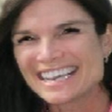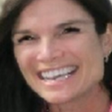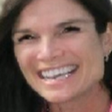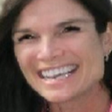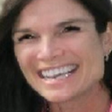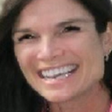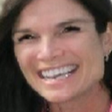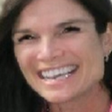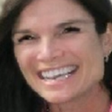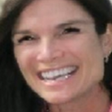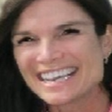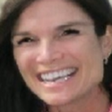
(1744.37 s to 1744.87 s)

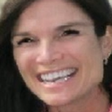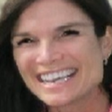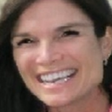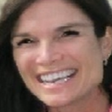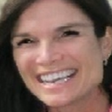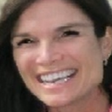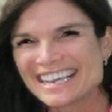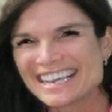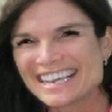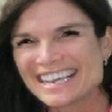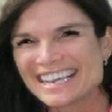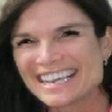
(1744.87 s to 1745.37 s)

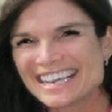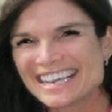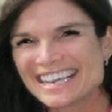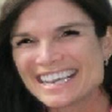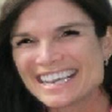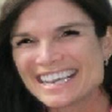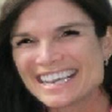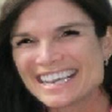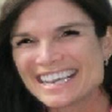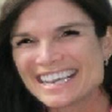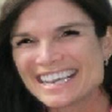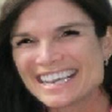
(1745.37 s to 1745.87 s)

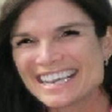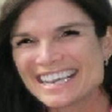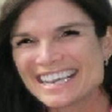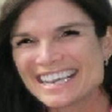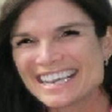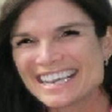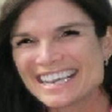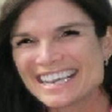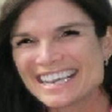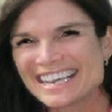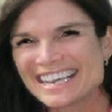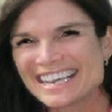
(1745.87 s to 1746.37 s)

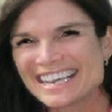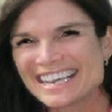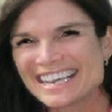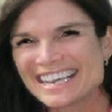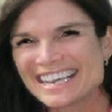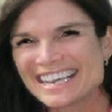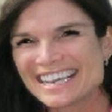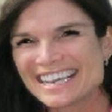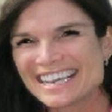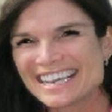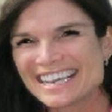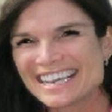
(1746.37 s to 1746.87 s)

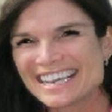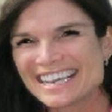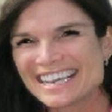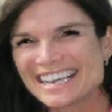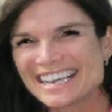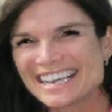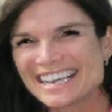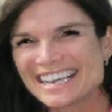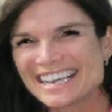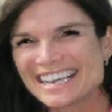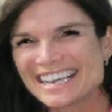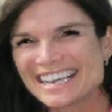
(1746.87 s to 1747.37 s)

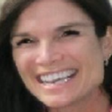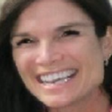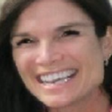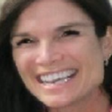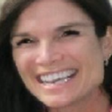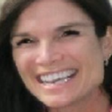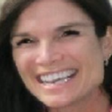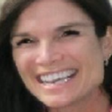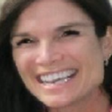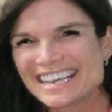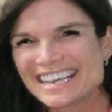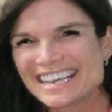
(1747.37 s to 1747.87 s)

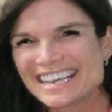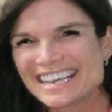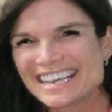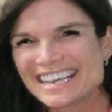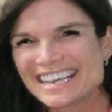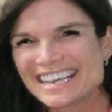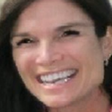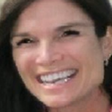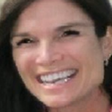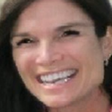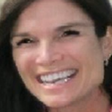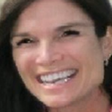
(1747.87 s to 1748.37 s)

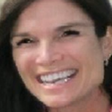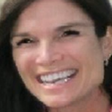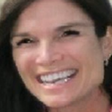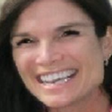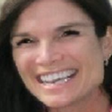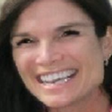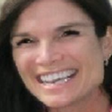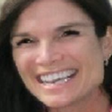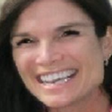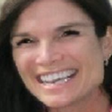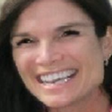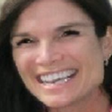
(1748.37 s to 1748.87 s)

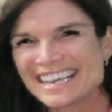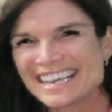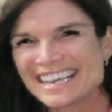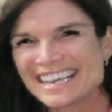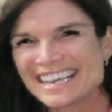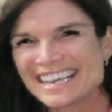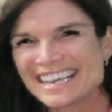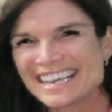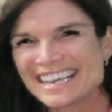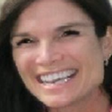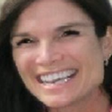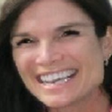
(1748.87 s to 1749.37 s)

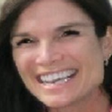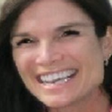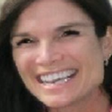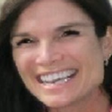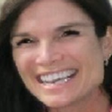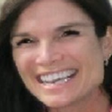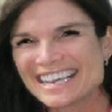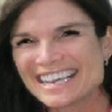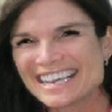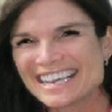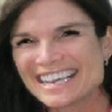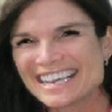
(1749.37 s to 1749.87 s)

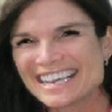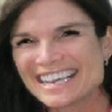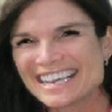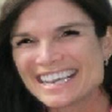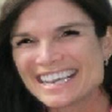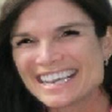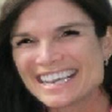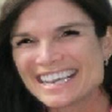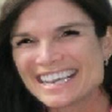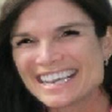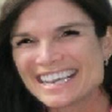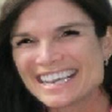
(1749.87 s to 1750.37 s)

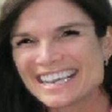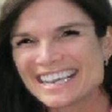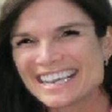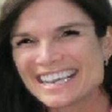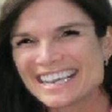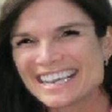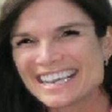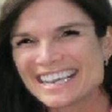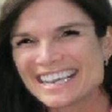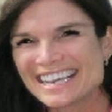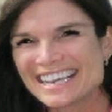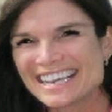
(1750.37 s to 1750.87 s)

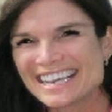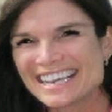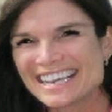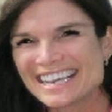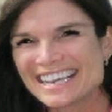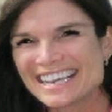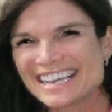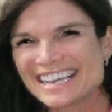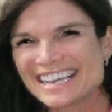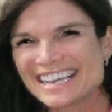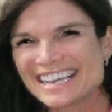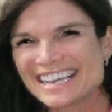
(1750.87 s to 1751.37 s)

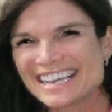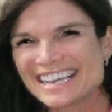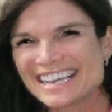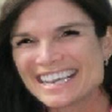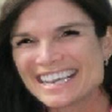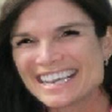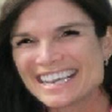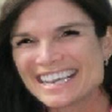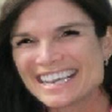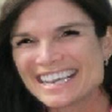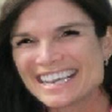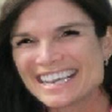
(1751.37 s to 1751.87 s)

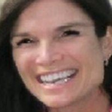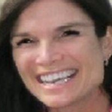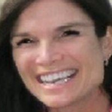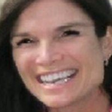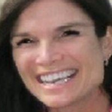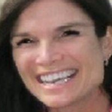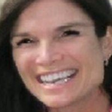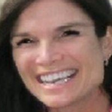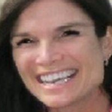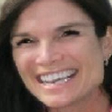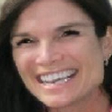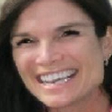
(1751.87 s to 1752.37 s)
(no lip movement)